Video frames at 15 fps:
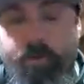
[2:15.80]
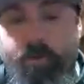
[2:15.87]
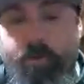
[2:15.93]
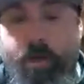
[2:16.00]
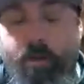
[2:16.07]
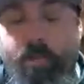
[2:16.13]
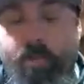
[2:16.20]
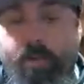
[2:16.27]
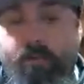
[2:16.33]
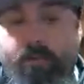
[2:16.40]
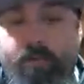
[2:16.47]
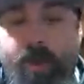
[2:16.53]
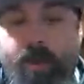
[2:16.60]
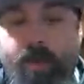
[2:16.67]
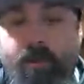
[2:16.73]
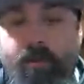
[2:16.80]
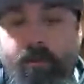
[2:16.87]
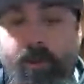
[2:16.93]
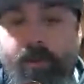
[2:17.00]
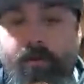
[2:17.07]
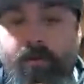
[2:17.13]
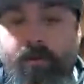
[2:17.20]
I mean, it's Italian
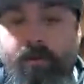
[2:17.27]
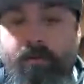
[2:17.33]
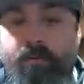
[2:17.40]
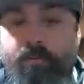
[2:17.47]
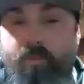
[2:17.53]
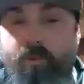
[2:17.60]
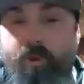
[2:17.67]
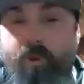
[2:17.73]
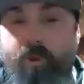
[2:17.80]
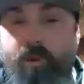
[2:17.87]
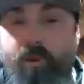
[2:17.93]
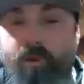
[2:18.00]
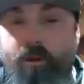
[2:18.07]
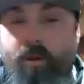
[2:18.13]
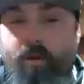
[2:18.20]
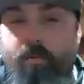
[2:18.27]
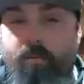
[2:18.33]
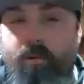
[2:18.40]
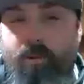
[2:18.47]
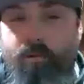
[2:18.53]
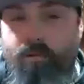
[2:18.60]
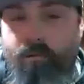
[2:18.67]
leather. It's pretty cool